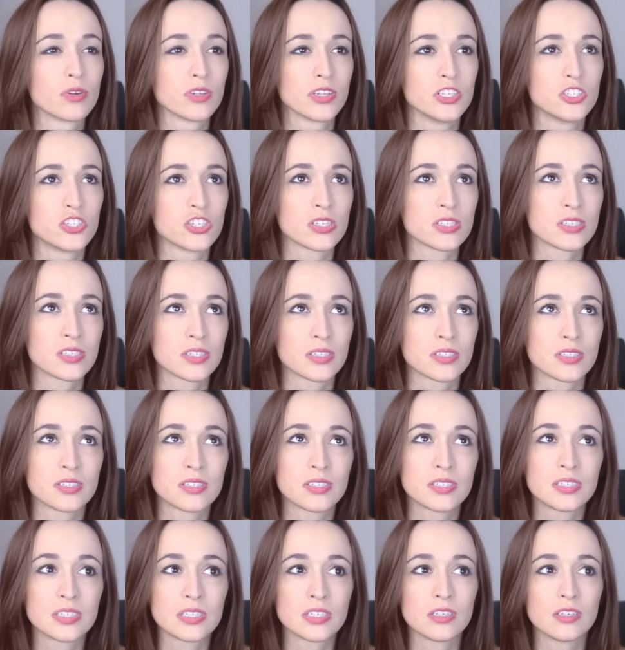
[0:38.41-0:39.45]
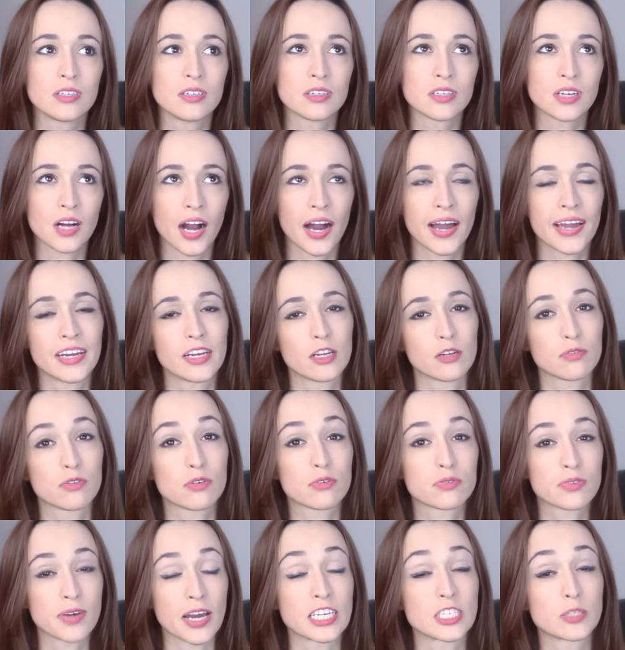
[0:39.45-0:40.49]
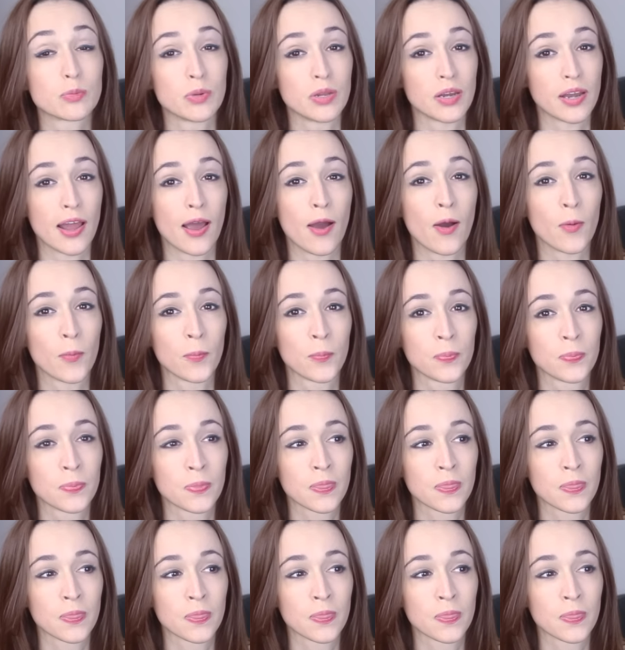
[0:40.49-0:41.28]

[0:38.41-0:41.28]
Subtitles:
religious that still kind of affect me now?